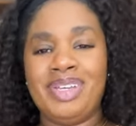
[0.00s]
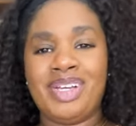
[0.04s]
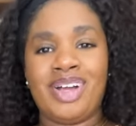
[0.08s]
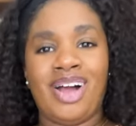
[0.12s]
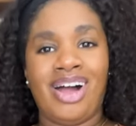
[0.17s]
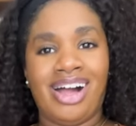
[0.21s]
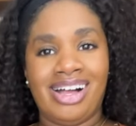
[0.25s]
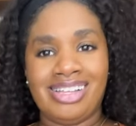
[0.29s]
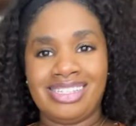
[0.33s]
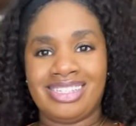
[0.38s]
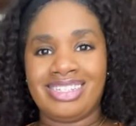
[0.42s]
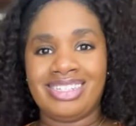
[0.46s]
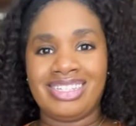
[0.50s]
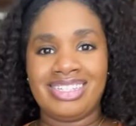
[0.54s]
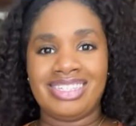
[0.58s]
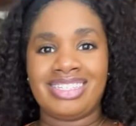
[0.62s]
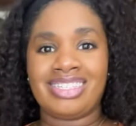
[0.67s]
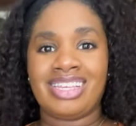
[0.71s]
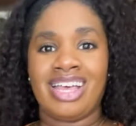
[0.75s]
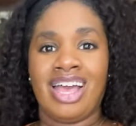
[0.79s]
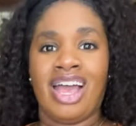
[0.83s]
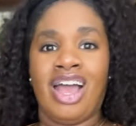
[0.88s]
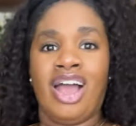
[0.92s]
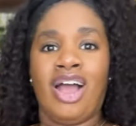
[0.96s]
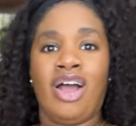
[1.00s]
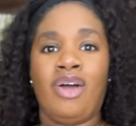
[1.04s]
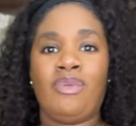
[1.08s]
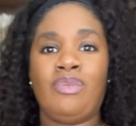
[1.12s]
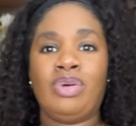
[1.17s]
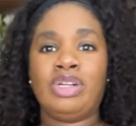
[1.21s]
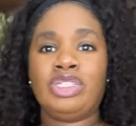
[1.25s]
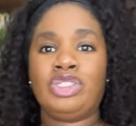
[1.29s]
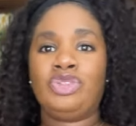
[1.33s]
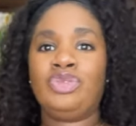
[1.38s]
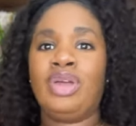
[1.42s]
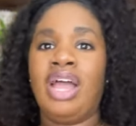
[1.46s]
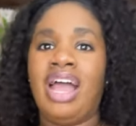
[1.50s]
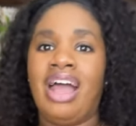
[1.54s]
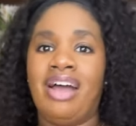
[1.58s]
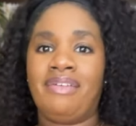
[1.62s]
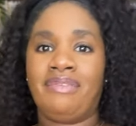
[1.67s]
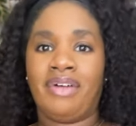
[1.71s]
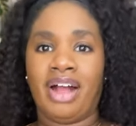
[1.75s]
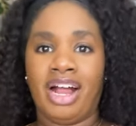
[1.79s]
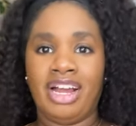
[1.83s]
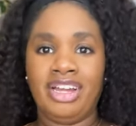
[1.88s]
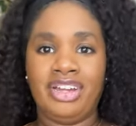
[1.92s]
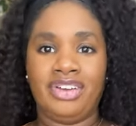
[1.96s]
conscious of what you have
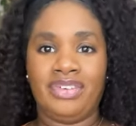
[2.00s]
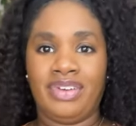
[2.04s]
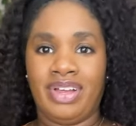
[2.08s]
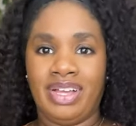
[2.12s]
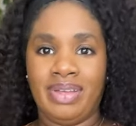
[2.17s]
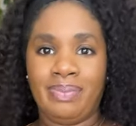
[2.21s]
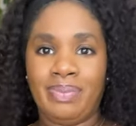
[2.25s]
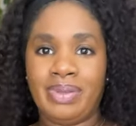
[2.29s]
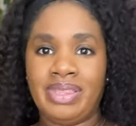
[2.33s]
under it.